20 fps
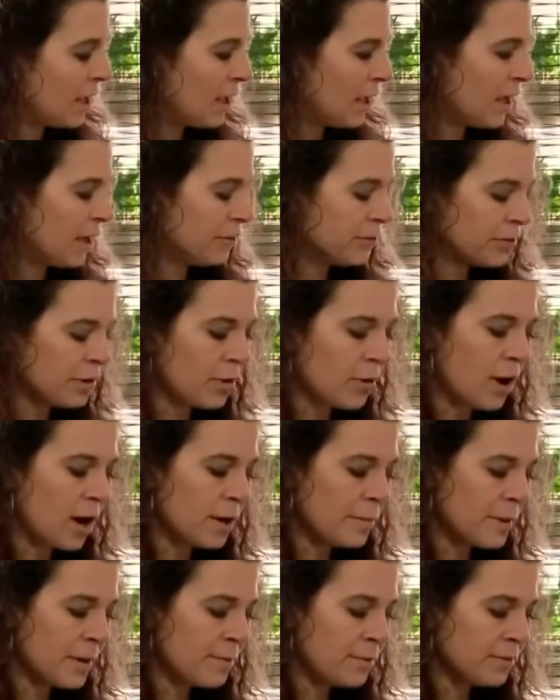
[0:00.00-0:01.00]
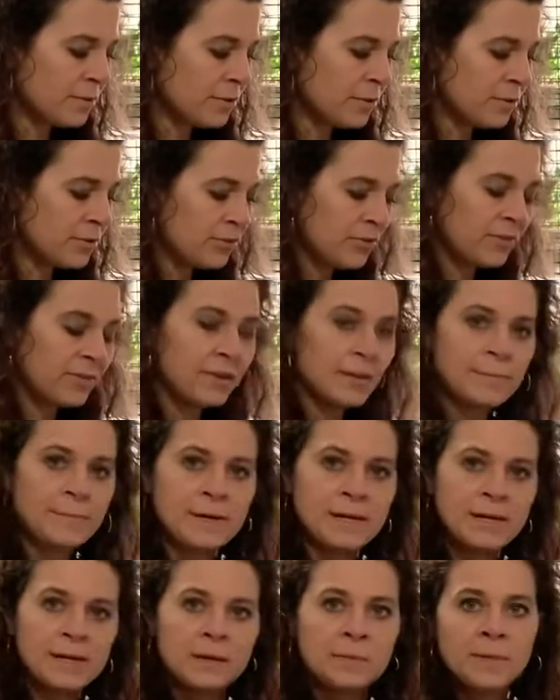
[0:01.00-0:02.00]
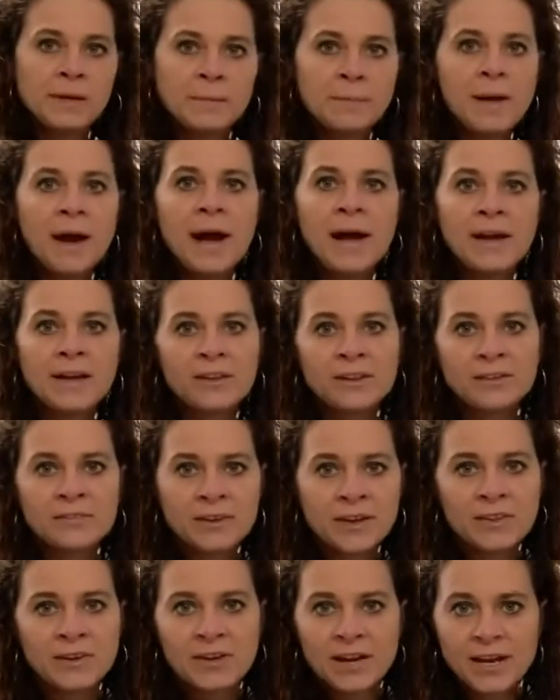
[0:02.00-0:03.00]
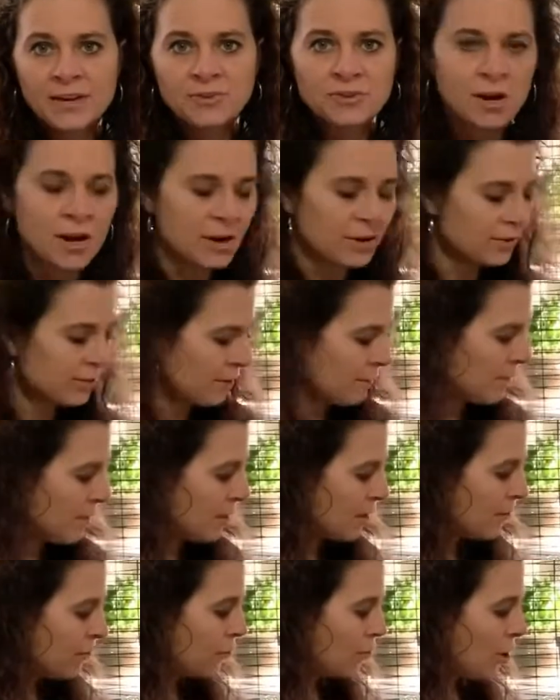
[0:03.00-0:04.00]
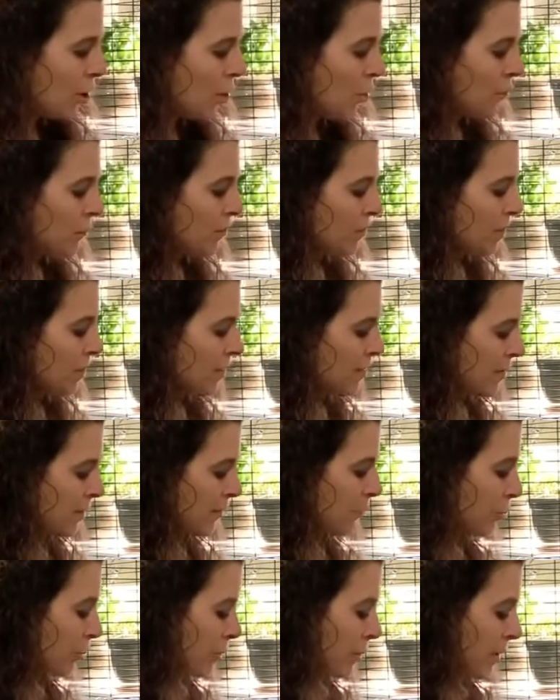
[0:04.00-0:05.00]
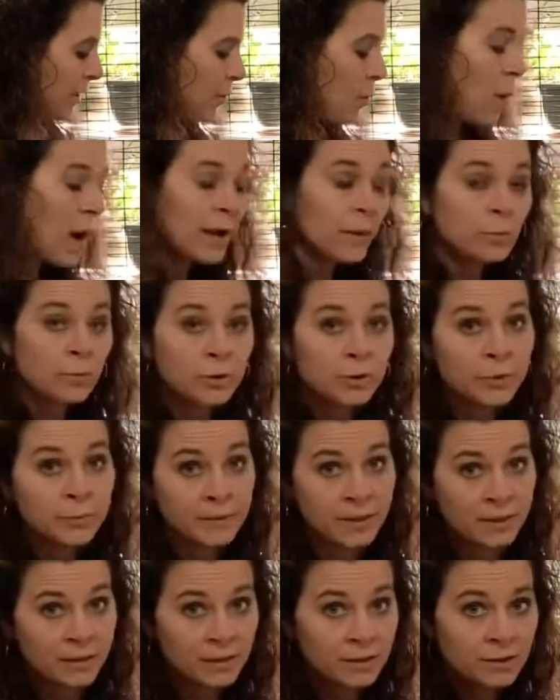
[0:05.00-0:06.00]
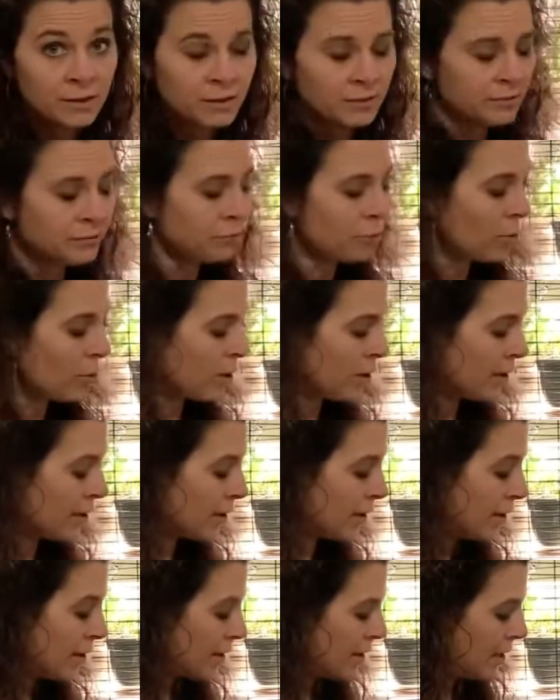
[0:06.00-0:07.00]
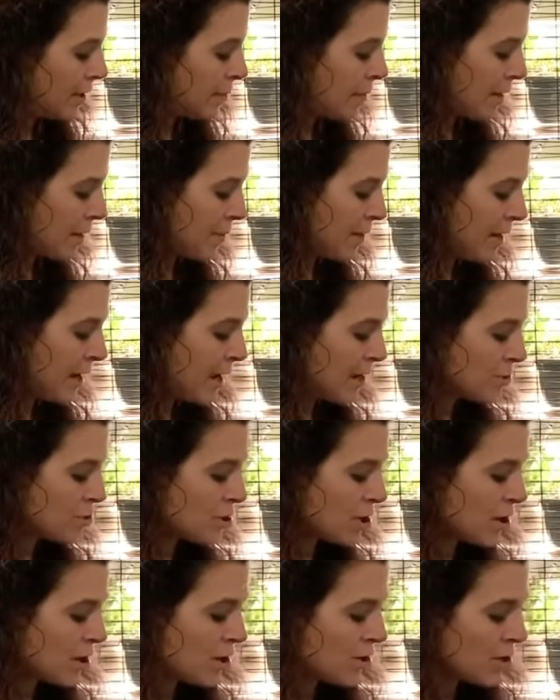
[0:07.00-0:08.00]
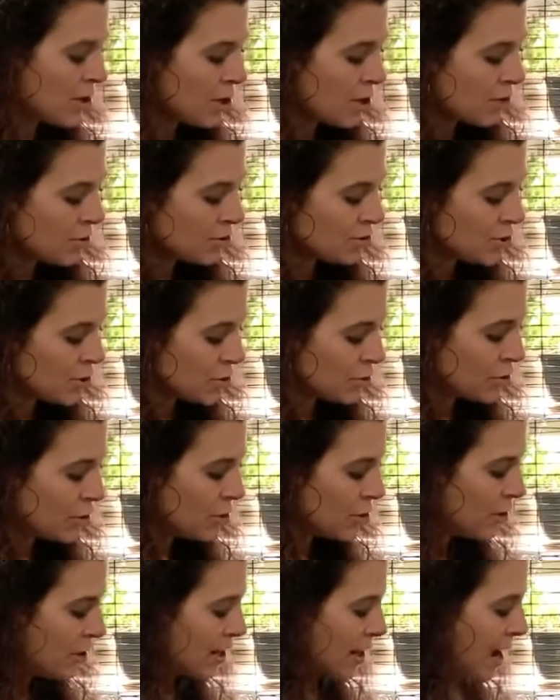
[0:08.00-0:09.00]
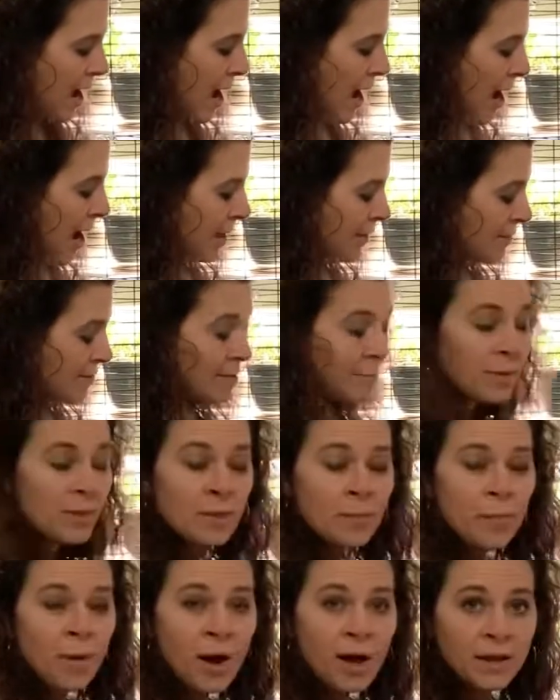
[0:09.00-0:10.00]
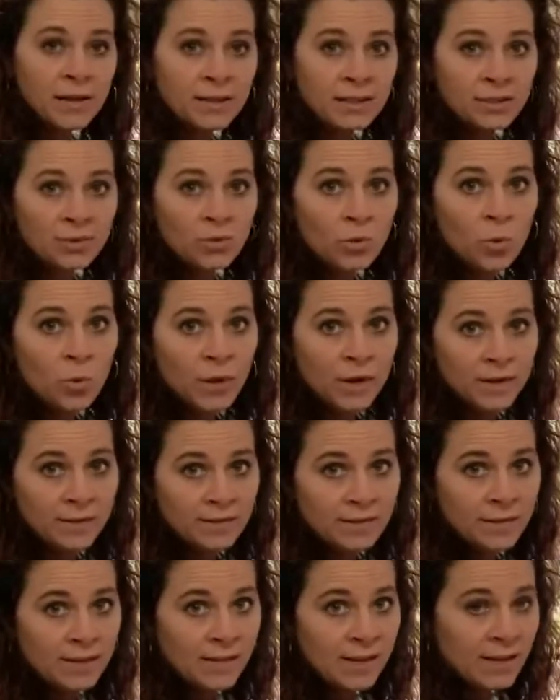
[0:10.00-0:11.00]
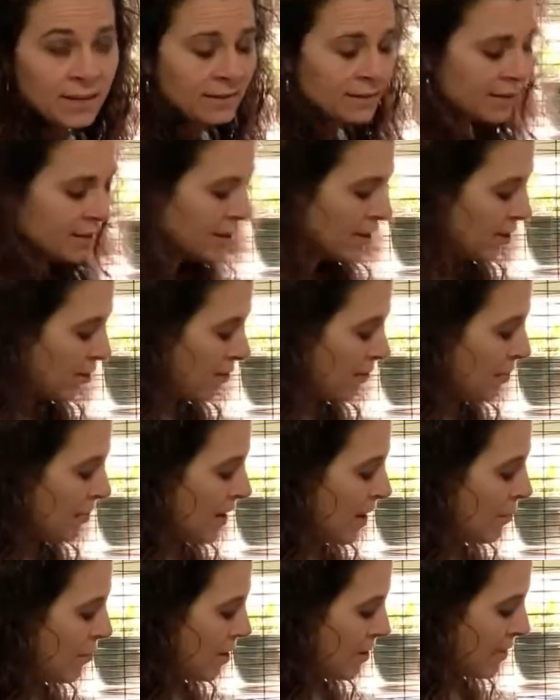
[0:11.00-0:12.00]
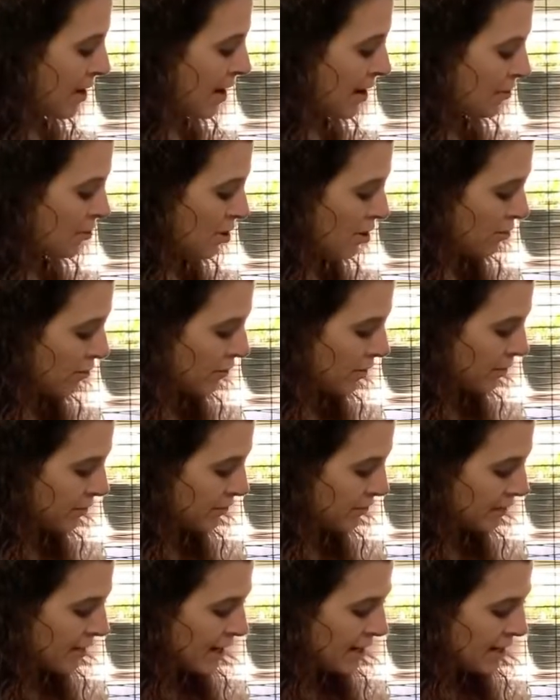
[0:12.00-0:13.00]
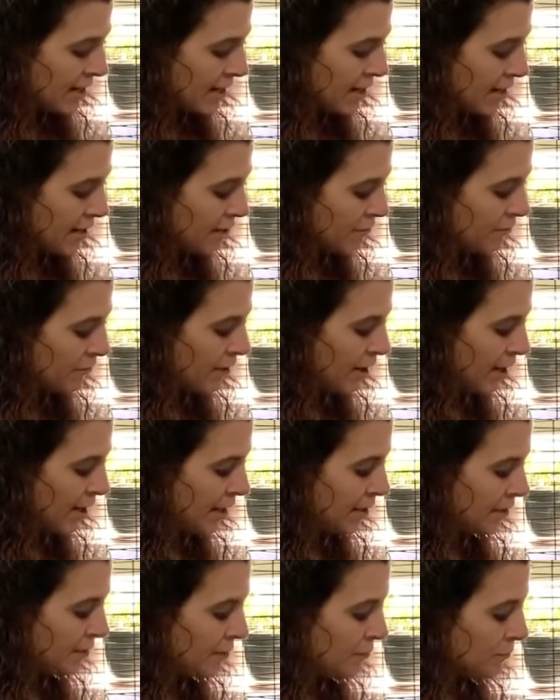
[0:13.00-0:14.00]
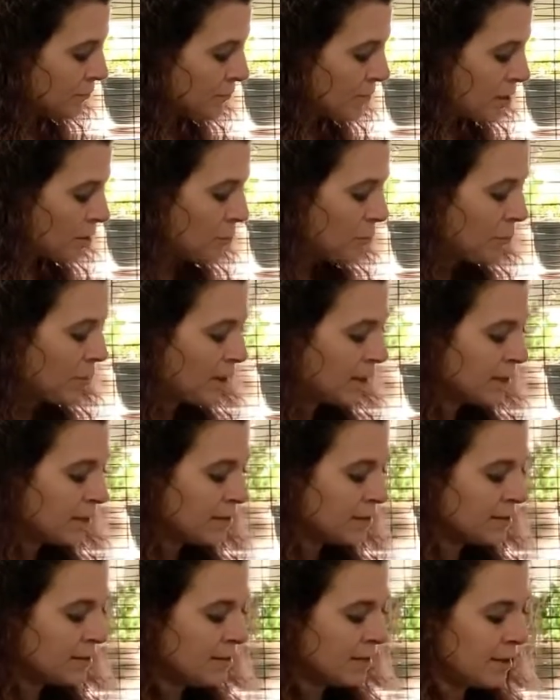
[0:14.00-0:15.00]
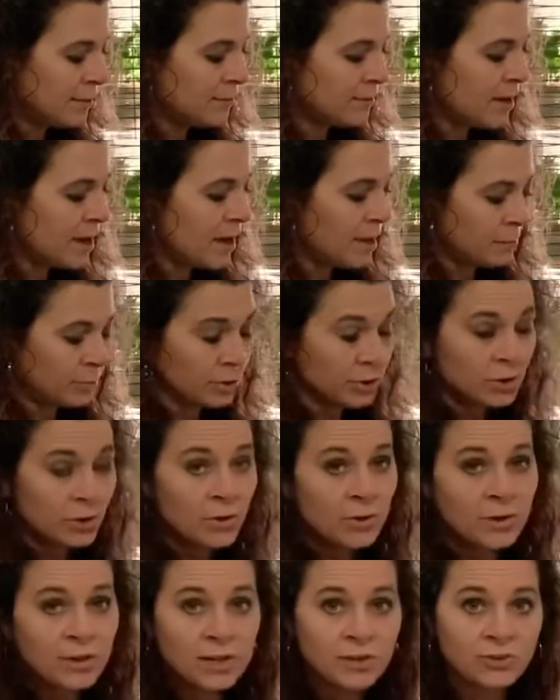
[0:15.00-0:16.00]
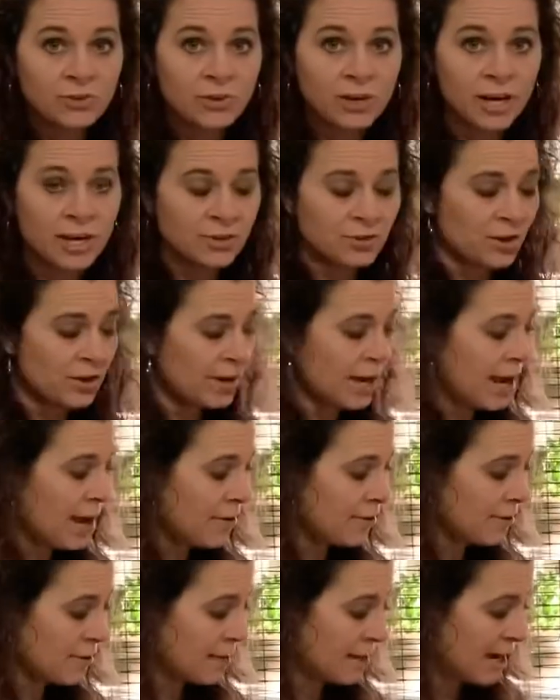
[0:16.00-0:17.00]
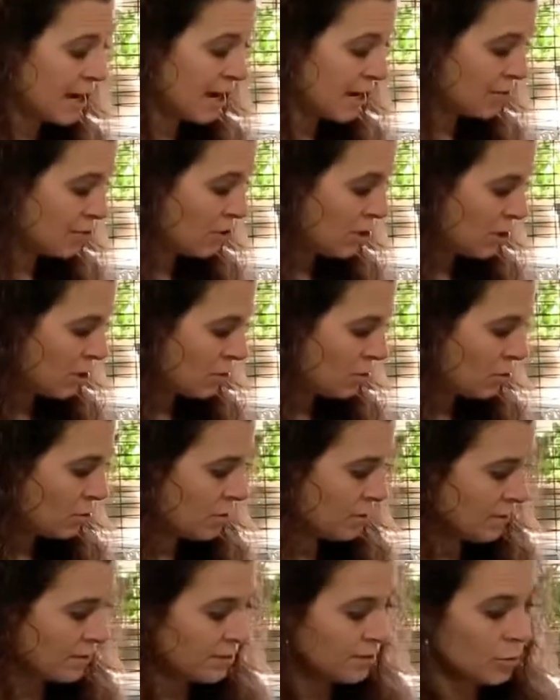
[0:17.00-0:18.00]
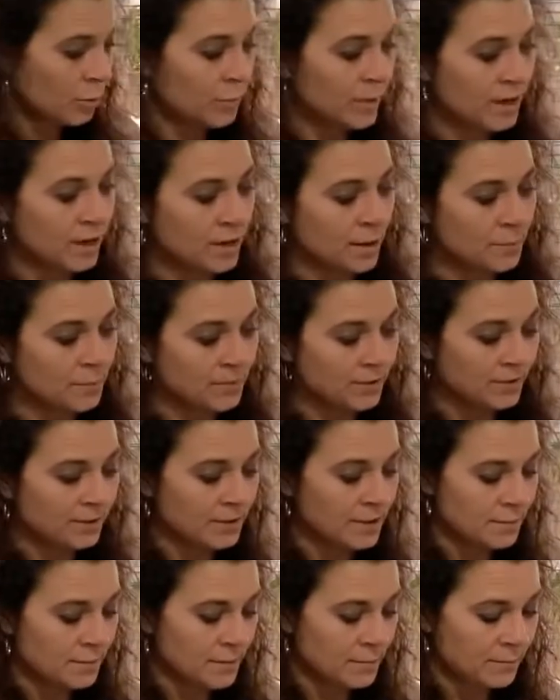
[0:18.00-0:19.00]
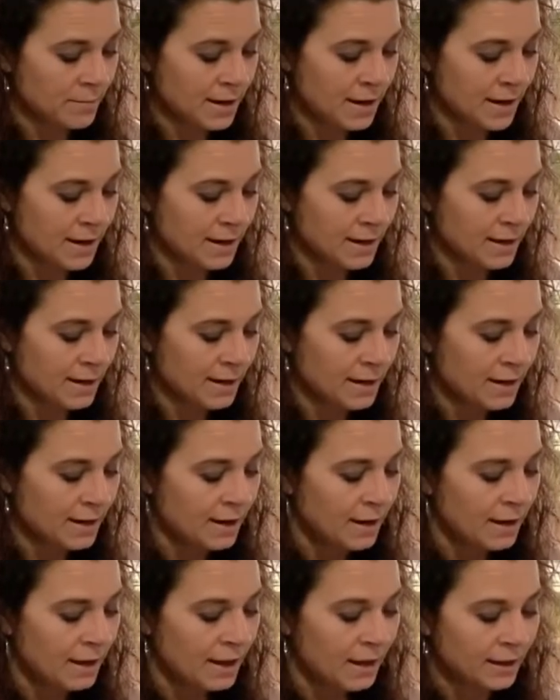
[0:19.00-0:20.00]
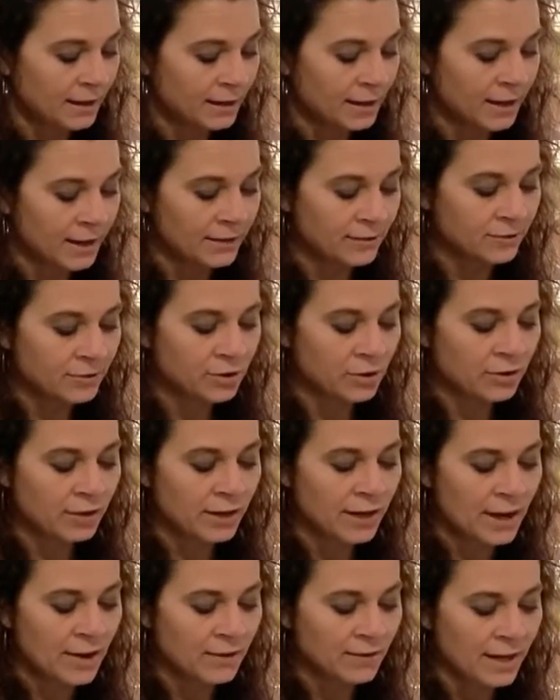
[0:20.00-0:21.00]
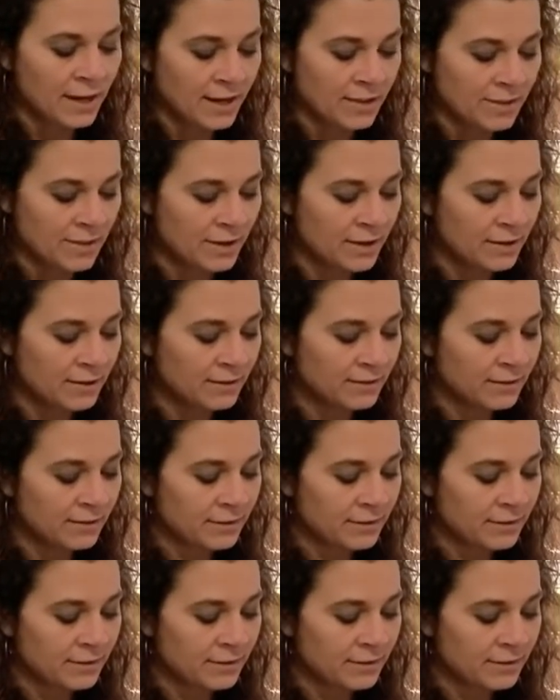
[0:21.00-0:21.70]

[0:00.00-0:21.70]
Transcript: And so our babies are used to sleeping in a big pile of other hedgehogs. So this would be quite roomy for a baby hedgehog. So you could add some of the bonding toys and things in here. That way the hedgehog feels tight and confined, but at the same time, when you go to get your hedgehog out of the cage, you can still pick up the sleeping bag and kind of turn it out like this,